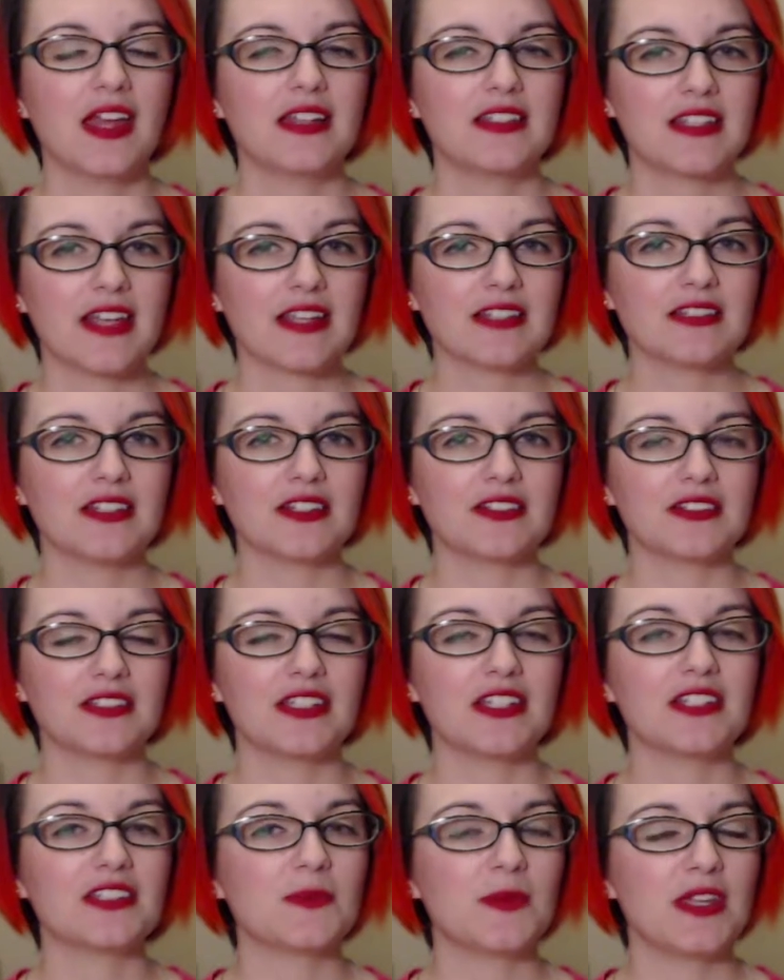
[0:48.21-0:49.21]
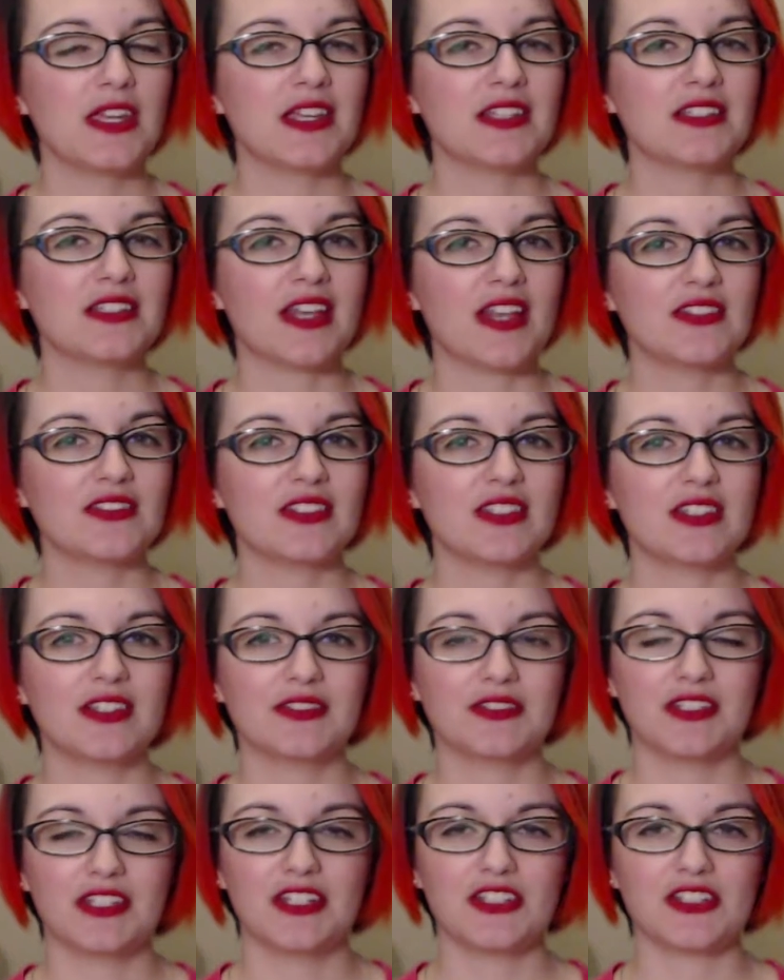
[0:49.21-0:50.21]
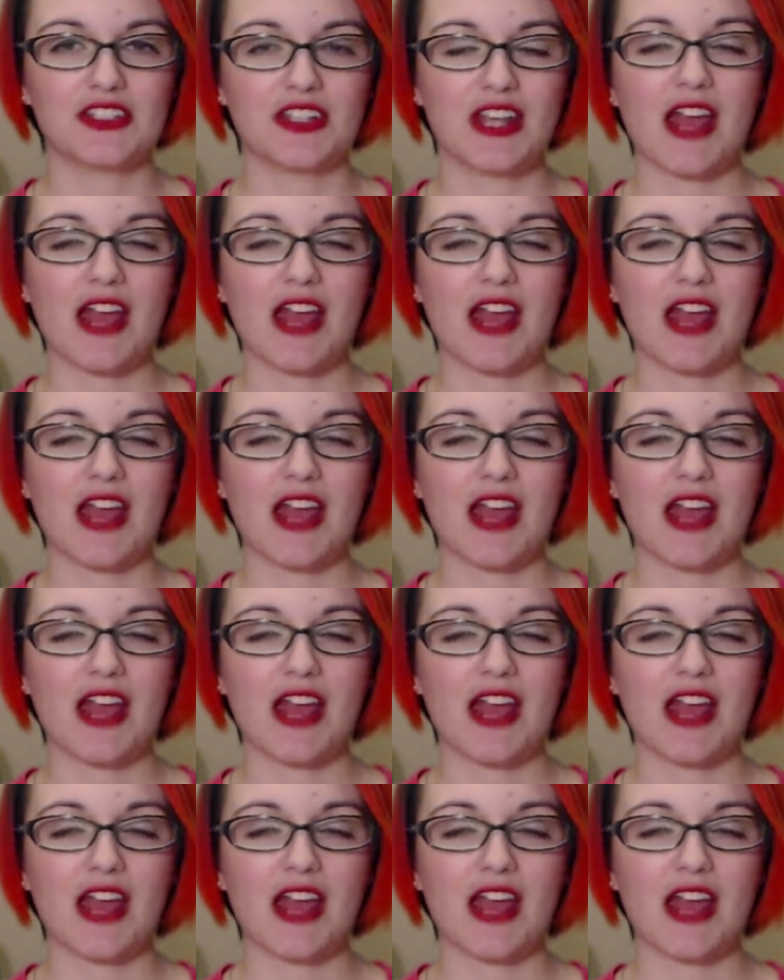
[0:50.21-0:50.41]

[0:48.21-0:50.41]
Technically, it's being tested in Legion